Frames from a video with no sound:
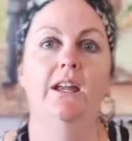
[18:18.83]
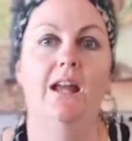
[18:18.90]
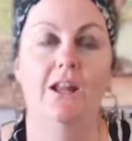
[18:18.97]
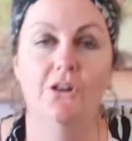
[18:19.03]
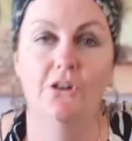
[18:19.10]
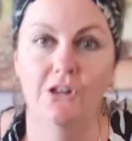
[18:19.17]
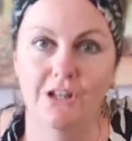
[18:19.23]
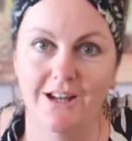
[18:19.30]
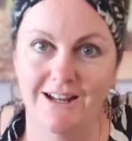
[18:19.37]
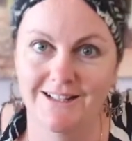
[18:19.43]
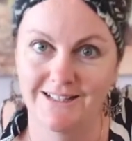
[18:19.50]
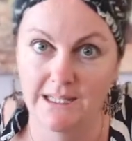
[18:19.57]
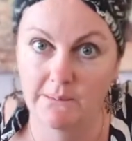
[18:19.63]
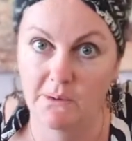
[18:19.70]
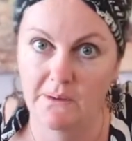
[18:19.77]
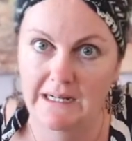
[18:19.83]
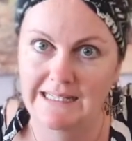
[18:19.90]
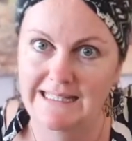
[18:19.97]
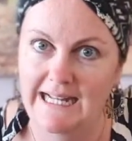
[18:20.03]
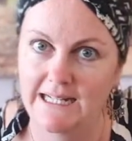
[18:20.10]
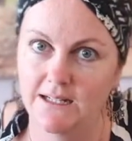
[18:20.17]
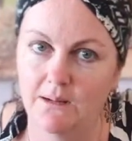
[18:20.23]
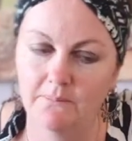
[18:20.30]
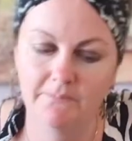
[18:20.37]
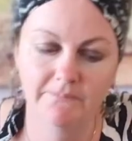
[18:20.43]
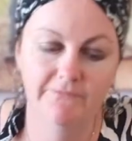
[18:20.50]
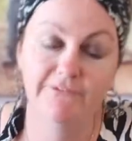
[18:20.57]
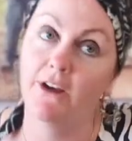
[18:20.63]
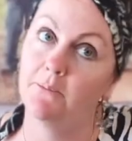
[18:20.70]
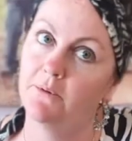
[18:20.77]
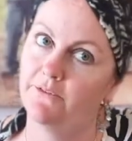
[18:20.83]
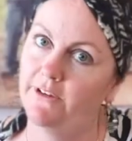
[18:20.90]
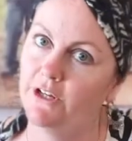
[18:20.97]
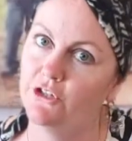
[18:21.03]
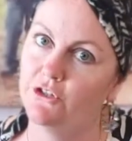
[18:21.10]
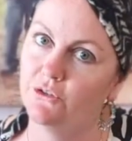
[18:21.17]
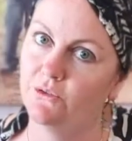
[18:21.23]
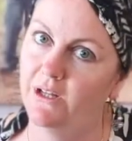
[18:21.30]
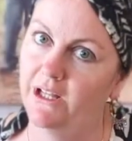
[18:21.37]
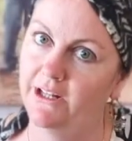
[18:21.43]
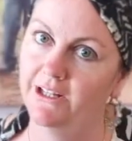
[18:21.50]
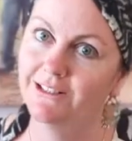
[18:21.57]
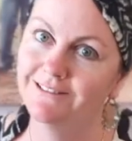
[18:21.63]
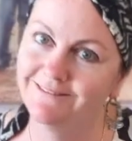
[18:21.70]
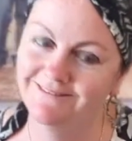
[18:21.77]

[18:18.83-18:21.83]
I know you can't see me when I stand up. Very professional, aren't I?